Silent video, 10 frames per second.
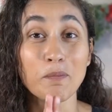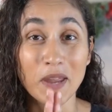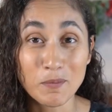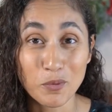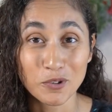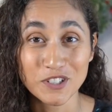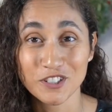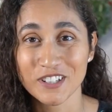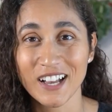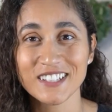main point
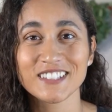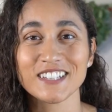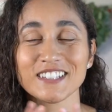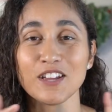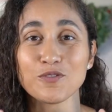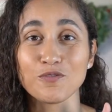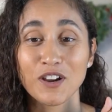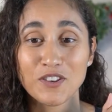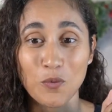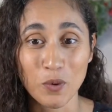here, guys, is that you
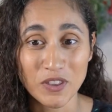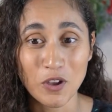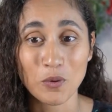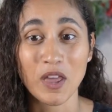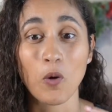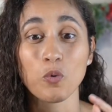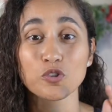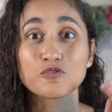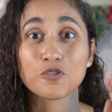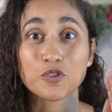find a window that
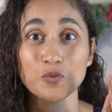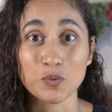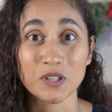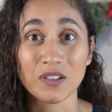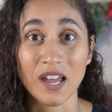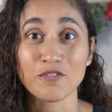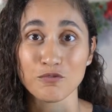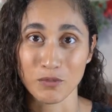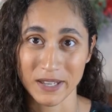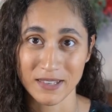works for your real life
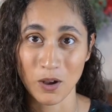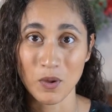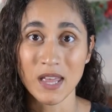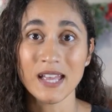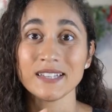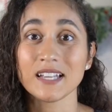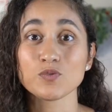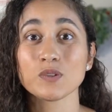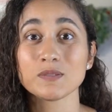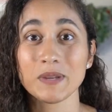right now.
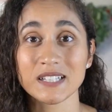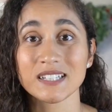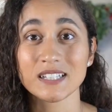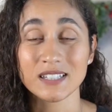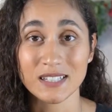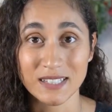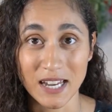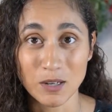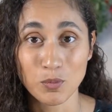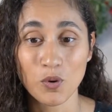That's what makes this
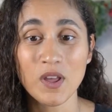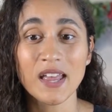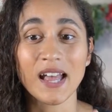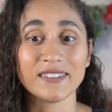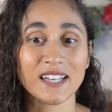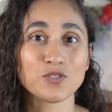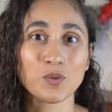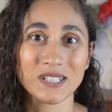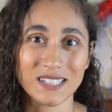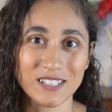sustainable, and
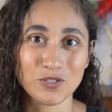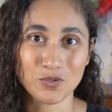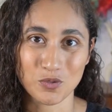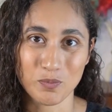that's what leads to